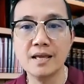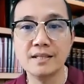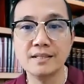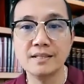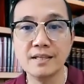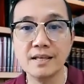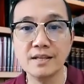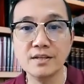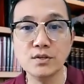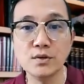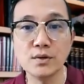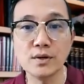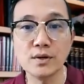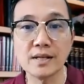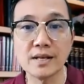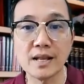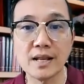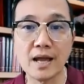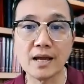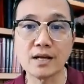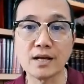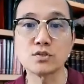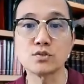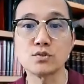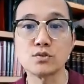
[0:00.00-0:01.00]
then you can
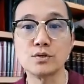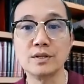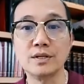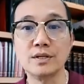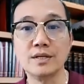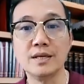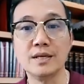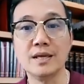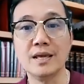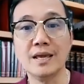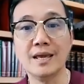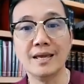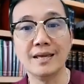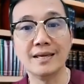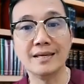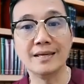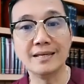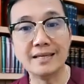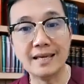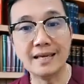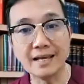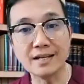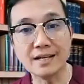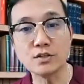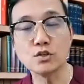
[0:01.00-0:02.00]
actually
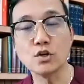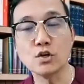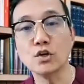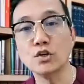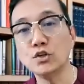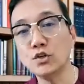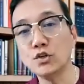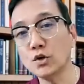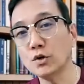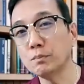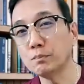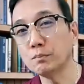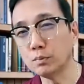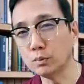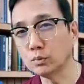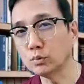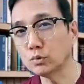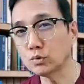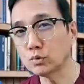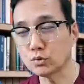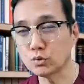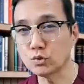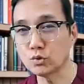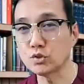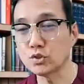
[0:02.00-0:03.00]
get your
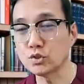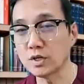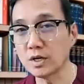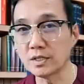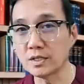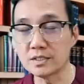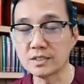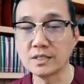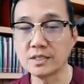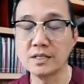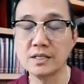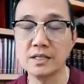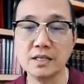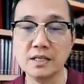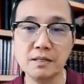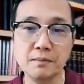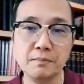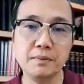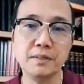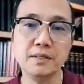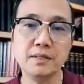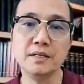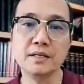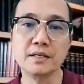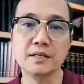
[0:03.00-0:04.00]
booster shot
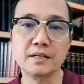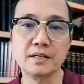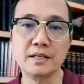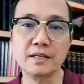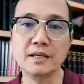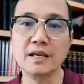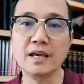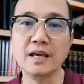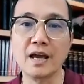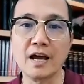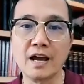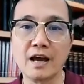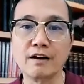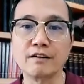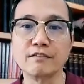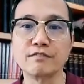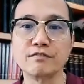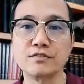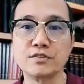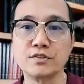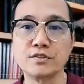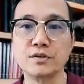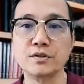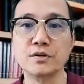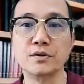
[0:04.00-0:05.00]
immediately
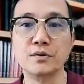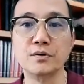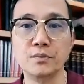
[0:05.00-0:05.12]
after